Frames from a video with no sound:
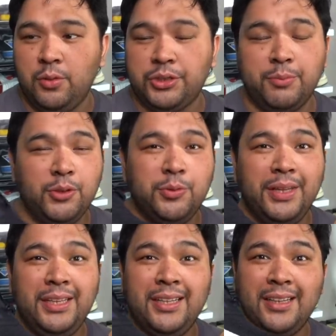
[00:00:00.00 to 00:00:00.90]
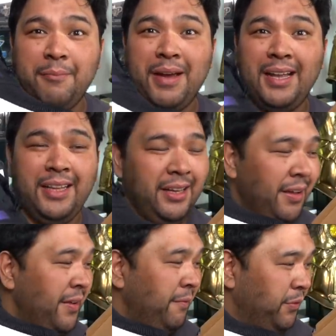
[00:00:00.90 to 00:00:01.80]
Ultraboost 20 that I'm adding
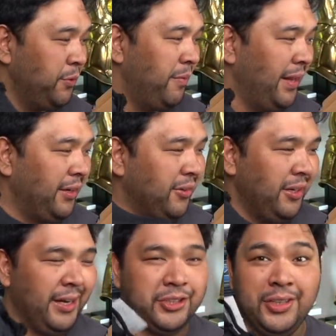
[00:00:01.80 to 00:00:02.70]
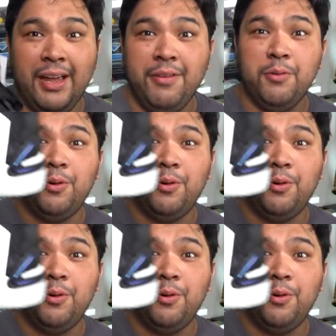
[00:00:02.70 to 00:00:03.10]
to my collection. I haven't